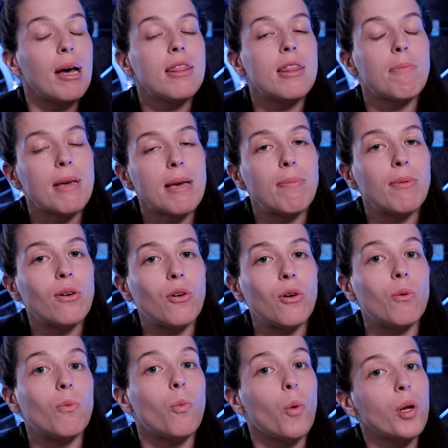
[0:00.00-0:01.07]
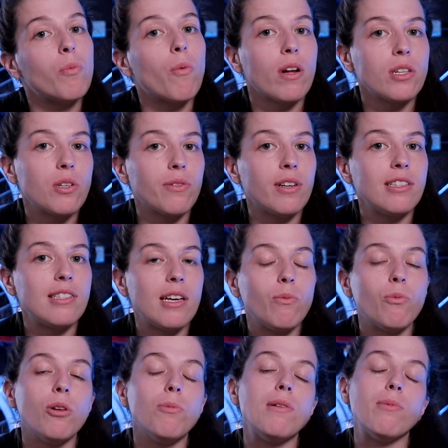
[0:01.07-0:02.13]
But the people who would want to rent
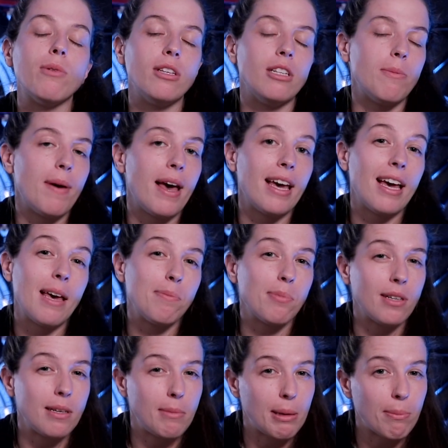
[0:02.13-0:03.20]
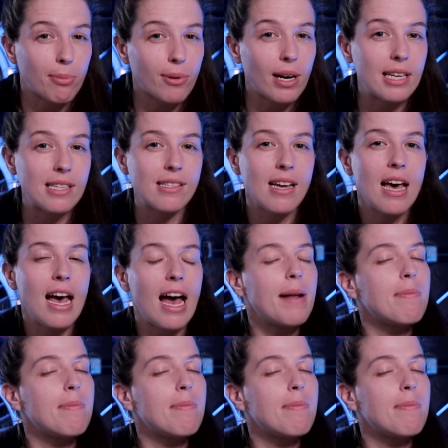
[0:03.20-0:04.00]
it would be willing to pay a premium price.